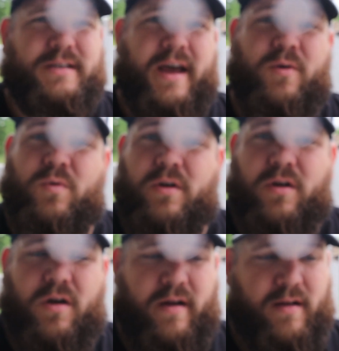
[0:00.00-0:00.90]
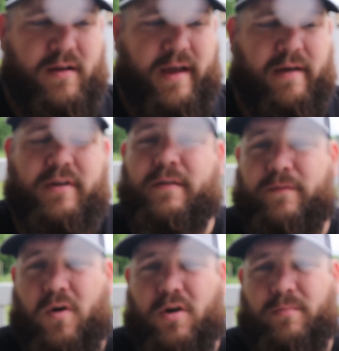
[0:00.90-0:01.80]
Now we're having a
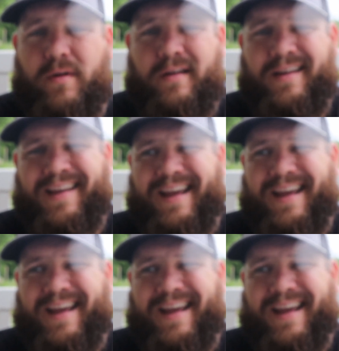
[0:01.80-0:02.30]
farm.